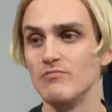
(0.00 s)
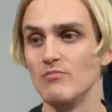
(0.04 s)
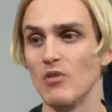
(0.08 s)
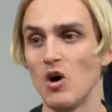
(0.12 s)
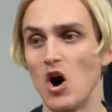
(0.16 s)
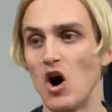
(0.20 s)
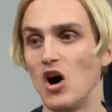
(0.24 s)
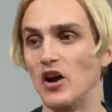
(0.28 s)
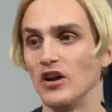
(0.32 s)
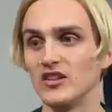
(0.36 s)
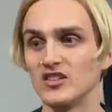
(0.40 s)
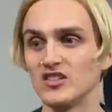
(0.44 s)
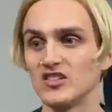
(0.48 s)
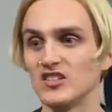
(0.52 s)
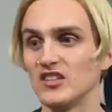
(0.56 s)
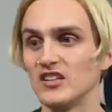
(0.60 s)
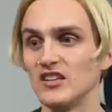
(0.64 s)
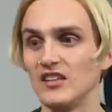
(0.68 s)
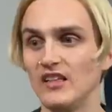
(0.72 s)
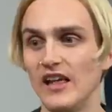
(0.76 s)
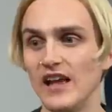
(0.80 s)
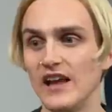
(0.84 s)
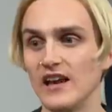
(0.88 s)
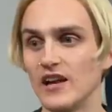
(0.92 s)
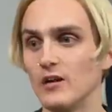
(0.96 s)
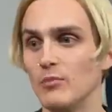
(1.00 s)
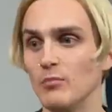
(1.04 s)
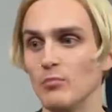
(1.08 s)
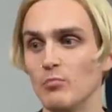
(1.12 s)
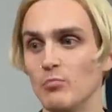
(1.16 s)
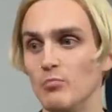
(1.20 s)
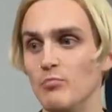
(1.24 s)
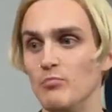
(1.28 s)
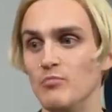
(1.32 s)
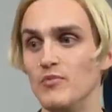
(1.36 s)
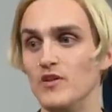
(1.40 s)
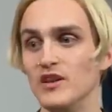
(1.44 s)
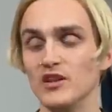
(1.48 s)
Honestly, like
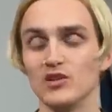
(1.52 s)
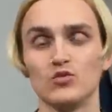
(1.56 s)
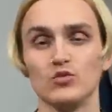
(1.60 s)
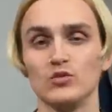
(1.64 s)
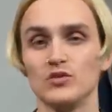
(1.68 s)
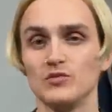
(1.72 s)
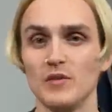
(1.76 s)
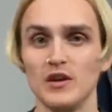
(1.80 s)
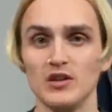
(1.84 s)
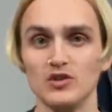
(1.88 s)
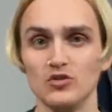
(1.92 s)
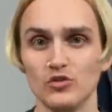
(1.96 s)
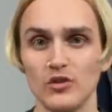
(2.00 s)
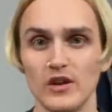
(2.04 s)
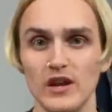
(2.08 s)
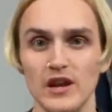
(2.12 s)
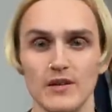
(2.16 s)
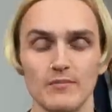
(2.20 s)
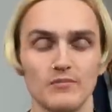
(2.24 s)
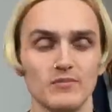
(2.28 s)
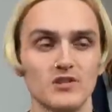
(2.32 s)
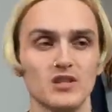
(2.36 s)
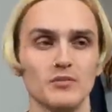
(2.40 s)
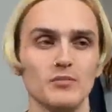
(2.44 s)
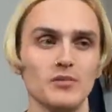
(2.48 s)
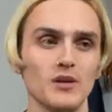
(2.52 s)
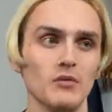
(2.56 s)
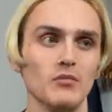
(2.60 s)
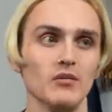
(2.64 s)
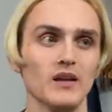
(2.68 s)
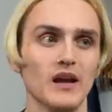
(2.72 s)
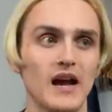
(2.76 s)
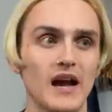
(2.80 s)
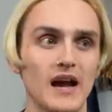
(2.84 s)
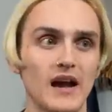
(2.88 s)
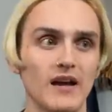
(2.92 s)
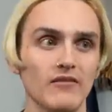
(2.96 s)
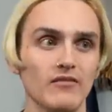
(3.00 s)
this was my dream to be able to
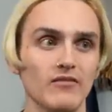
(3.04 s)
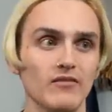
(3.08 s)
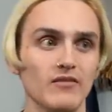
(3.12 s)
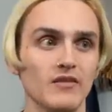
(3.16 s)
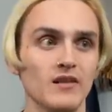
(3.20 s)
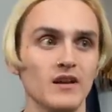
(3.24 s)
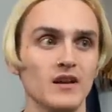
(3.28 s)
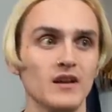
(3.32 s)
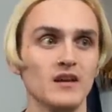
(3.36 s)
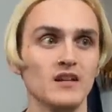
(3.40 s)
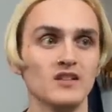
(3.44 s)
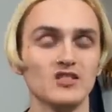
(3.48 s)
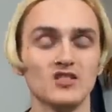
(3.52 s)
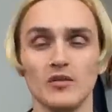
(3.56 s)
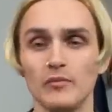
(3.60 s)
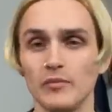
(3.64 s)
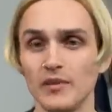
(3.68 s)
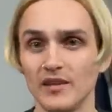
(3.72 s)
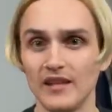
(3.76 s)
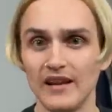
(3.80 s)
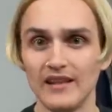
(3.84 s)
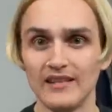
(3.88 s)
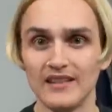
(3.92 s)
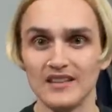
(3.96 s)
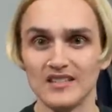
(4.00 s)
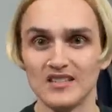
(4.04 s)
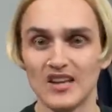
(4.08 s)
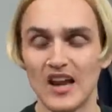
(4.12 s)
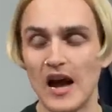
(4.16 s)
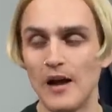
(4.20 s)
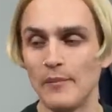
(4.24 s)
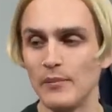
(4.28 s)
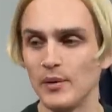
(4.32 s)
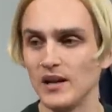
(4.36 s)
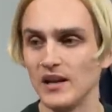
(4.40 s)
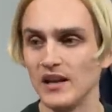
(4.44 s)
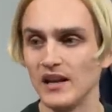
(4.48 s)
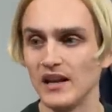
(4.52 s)
have something like this
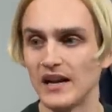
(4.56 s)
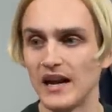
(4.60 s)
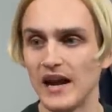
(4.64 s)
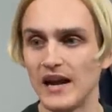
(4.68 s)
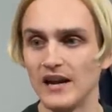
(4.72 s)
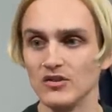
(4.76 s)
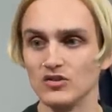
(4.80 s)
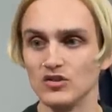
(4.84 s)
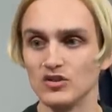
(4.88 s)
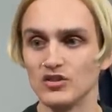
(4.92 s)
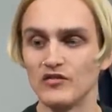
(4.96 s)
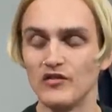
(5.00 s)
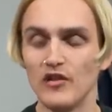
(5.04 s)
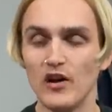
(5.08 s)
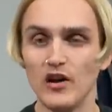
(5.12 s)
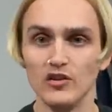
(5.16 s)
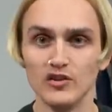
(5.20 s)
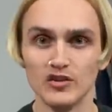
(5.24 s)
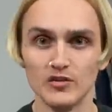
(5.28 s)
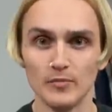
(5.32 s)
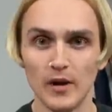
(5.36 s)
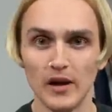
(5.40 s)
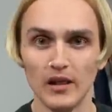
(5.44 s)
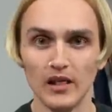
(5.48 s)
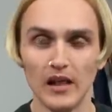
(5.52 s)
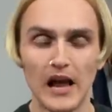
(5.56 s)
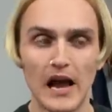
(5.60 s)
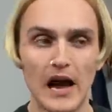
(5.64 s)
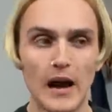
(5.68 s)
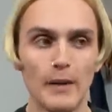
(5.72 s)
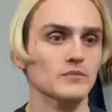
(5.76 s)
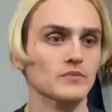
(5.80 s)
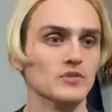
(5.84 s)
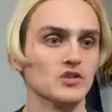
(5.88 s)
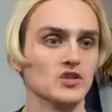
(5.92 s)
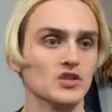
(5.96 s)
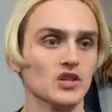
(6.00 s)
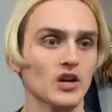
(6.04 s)
happen and it kind of just fell into my lap.
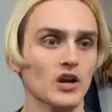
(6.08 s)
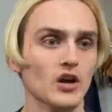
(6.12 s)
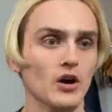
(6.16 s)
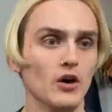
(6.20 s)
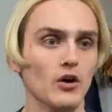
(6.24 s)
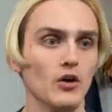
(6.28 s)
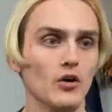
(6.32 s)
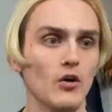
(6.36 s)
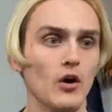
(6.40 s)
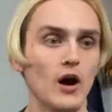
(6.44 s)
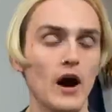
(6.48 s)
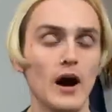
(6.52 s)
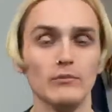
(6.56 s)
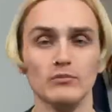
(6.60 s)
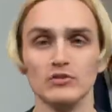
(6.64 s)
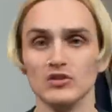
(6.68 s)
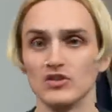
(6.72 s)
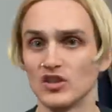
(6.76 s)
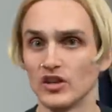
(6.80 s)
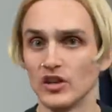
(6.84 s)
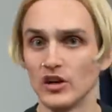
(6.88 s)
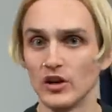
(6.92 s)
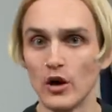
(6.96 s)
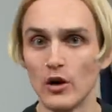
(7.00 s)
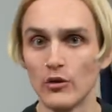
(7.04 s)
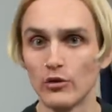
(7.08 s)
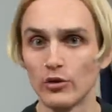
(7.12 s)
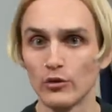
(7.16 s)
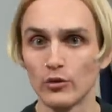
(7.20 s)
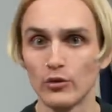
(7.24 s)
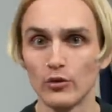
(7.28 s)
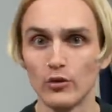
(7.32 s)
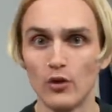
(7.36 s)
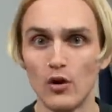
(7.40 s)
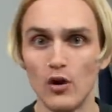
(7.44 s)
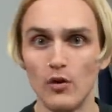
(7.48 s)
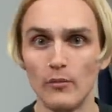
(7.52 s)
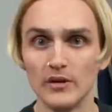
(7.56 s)
So I'm just gonna go
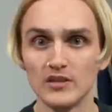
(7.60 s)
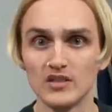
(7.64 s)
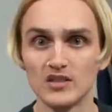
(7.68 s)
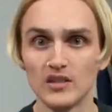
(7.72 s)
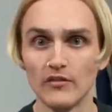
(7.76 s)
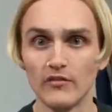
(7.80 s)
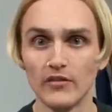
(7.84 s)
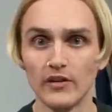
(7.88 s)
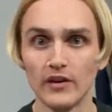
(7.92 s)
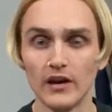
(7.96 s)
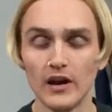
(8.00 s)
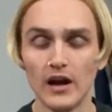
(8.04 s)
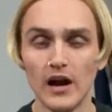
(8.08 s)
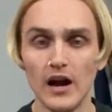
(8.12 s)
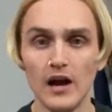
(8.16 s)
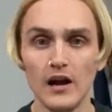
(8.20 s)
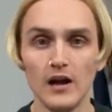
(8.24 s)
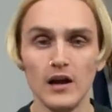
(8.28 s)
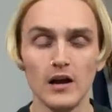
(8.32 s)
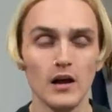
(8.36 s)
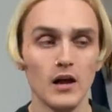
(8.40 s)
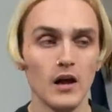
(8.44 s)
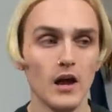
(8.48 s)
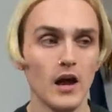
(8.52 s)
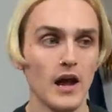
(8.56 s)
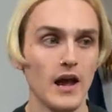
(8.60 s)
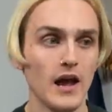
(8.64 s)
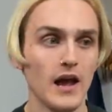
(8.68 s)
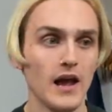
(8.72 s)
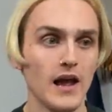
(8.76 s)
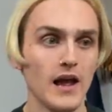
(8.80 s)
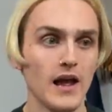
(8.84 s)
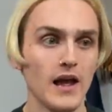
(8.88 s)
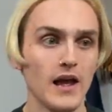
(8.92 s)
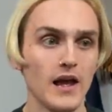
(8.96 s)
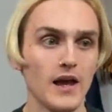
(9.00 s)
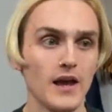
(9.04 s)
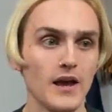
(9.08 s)
through all my stuff I got
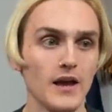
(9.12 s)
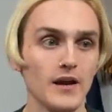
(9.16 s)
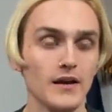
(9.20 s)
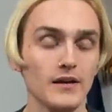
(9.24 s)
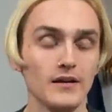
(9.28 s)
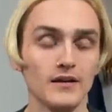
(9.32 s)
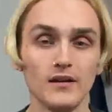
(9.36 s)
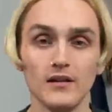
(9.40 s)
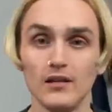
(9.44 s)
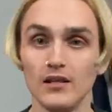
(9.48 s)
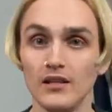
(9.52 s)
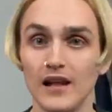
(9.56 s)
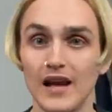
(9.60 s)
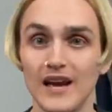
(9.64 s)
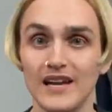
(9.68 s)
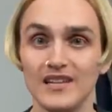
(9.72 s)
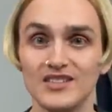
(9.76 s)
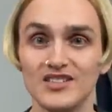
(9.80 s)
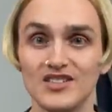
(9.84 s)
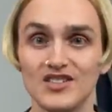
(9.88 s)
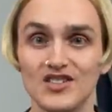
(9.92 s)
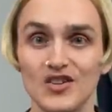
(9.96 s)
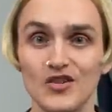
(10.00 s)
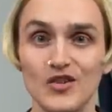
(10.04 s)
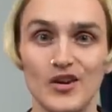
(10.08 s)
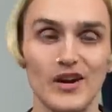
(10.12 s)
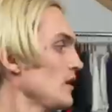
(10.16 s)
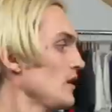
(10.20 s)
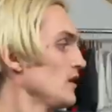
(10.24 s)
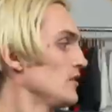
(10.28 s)
and let's do it.